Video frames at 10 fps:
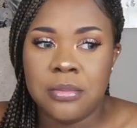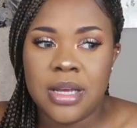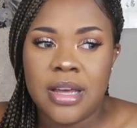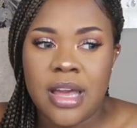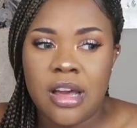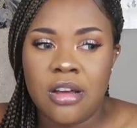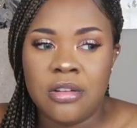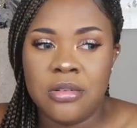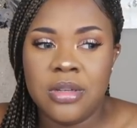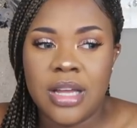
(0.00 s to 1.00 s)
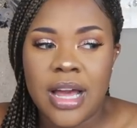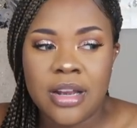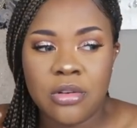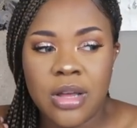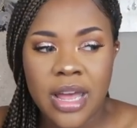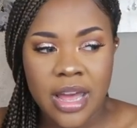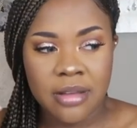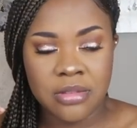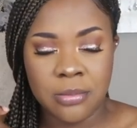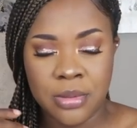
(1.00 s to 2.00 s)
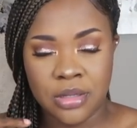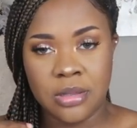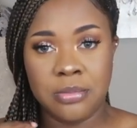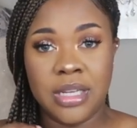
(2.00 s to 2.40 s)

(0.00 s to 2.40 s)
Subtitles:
about how I don't have the birthing